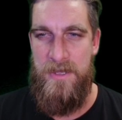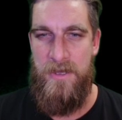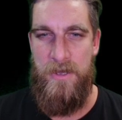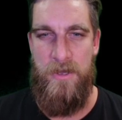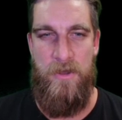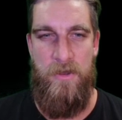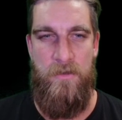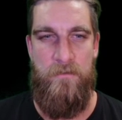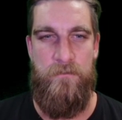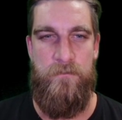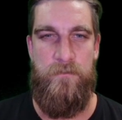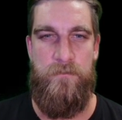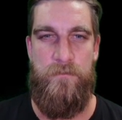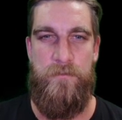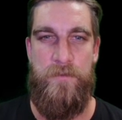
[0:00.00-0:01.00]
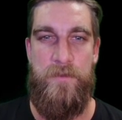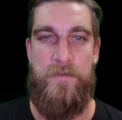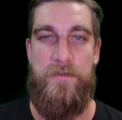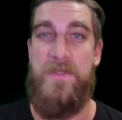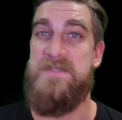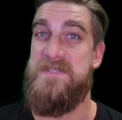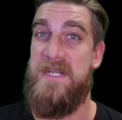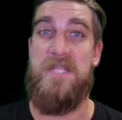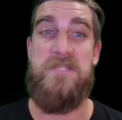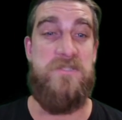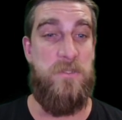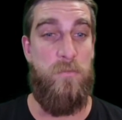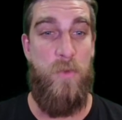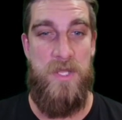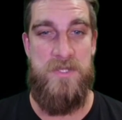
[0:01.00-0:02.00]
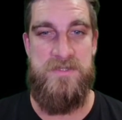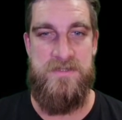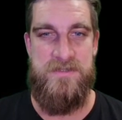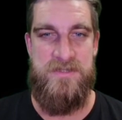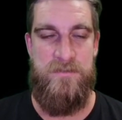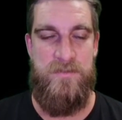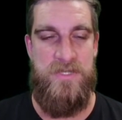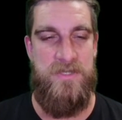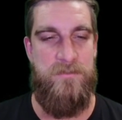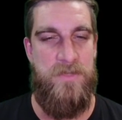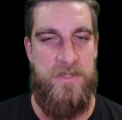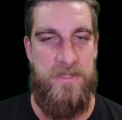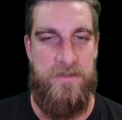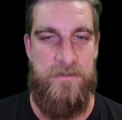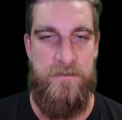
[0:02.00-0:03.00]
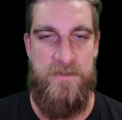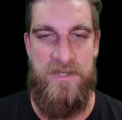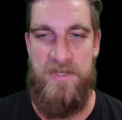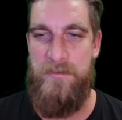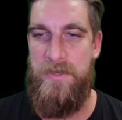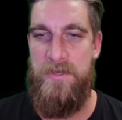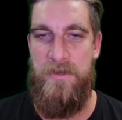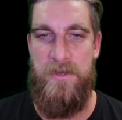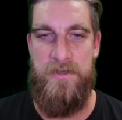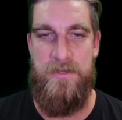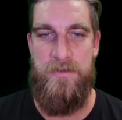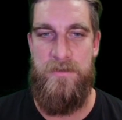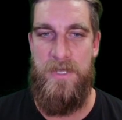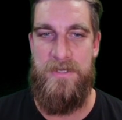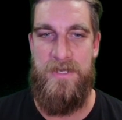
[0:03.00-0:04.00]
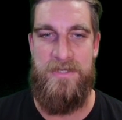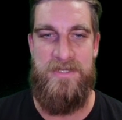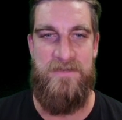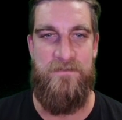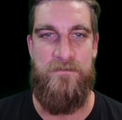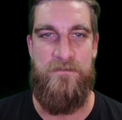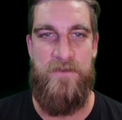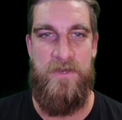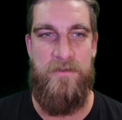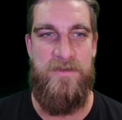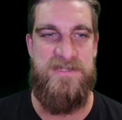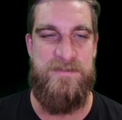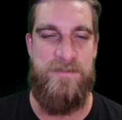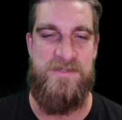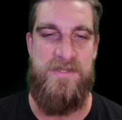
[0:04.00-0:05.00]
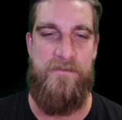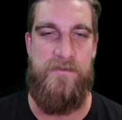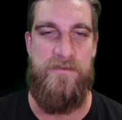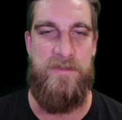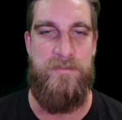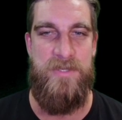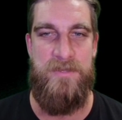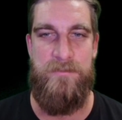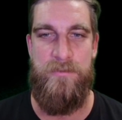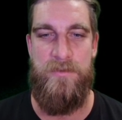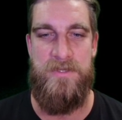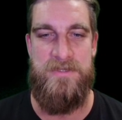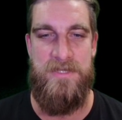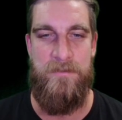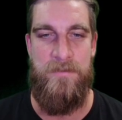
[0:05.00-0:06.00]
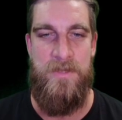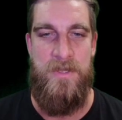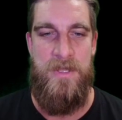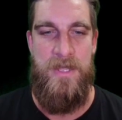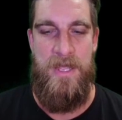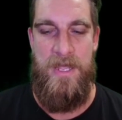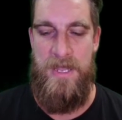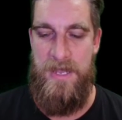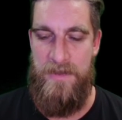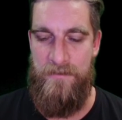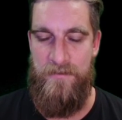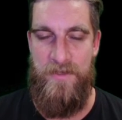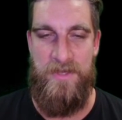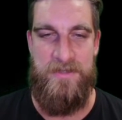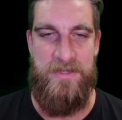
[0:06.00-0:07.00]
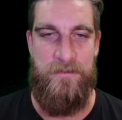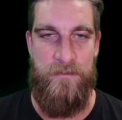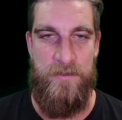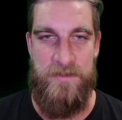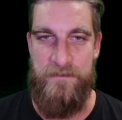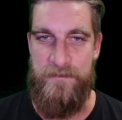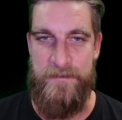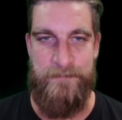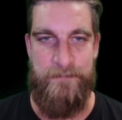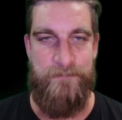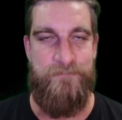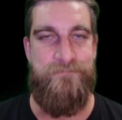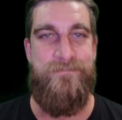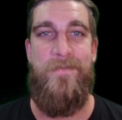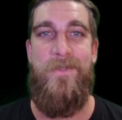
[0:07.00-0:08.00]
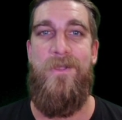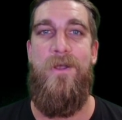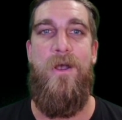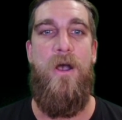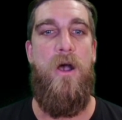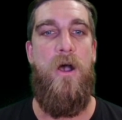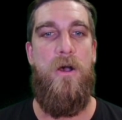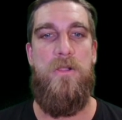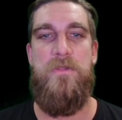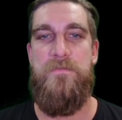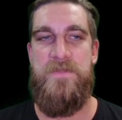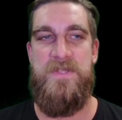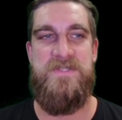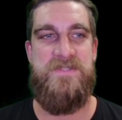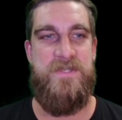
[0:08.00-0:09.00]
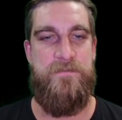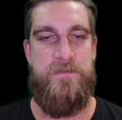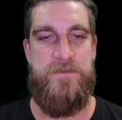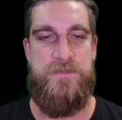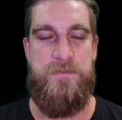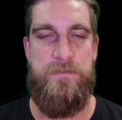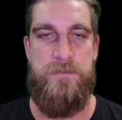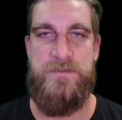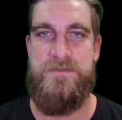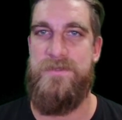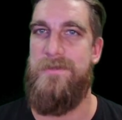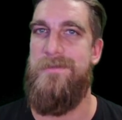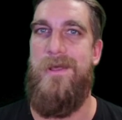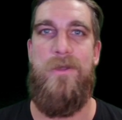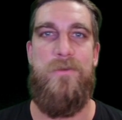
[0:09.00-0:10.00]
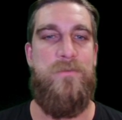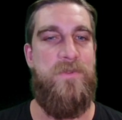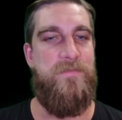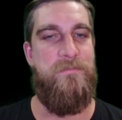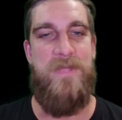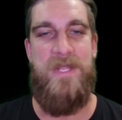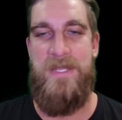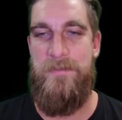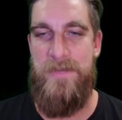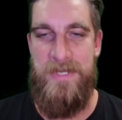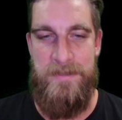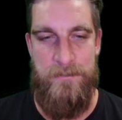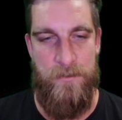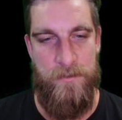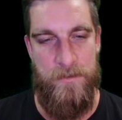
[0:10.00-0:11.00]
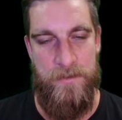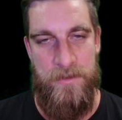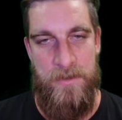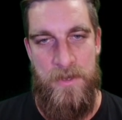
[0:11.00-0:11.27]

of the things that I actually want to be included in my audio, and I can very specifically pinpoint them and then get rid of them. All of these different tools, along with many, many more,